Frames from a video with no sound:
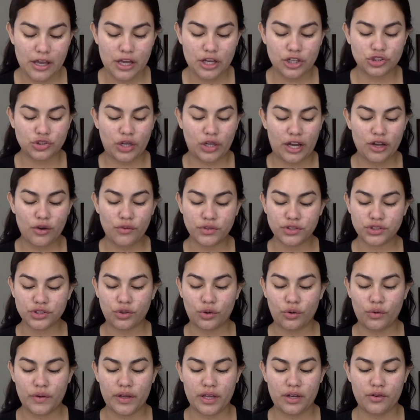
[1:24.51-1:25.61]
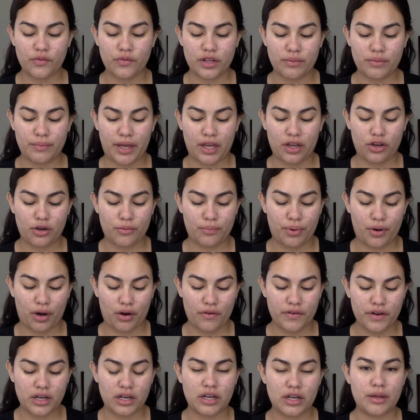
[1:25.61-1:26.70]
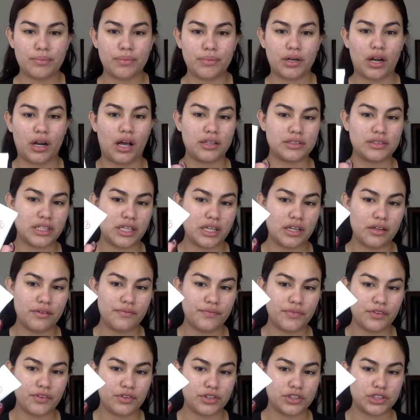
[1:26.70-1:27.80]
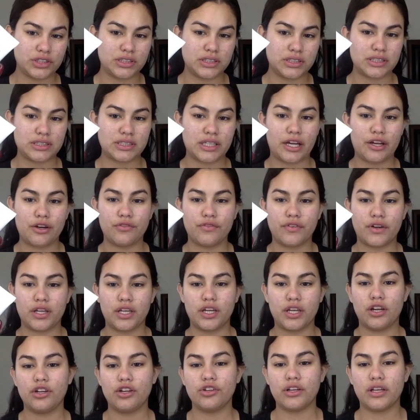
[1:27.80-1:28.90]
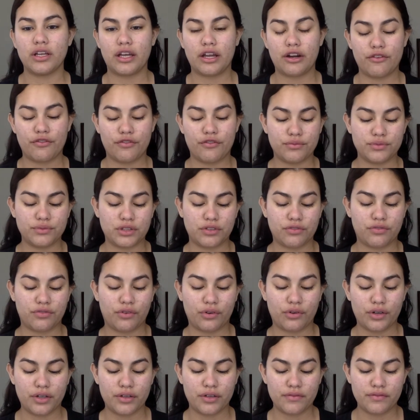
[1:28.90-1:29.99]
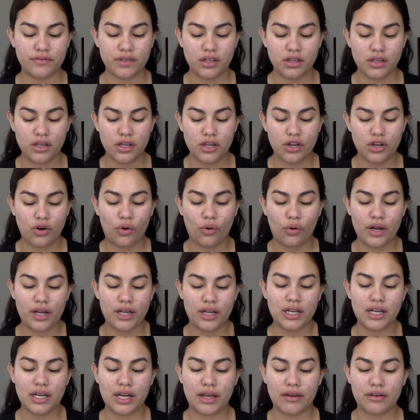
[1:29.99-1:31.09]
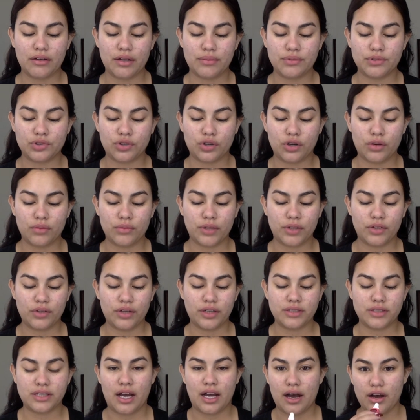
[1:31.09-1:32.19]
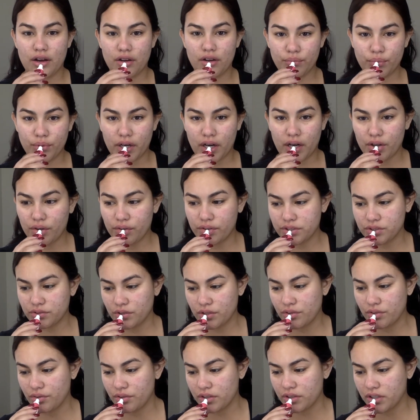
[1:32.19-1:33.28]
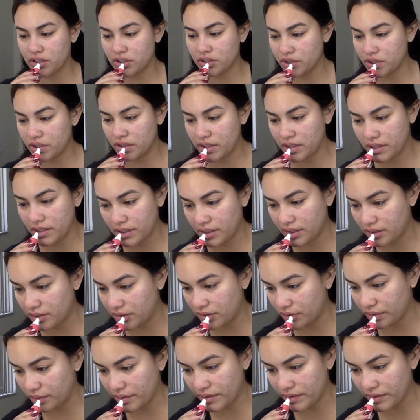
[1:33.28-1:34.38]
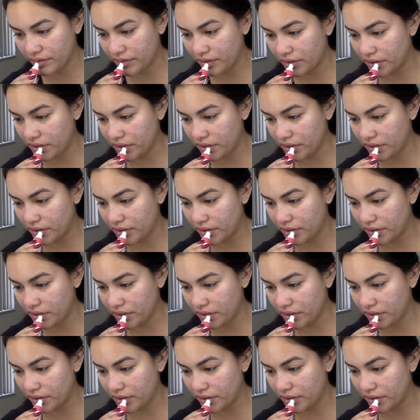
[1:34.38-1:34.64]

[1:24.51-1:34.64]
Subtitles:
So I always go in with my Colourpop lip glossy, which is this guy over here. You can get it from Sephora or any lip scrub that you guys have, but I was going with this one. I don't know why.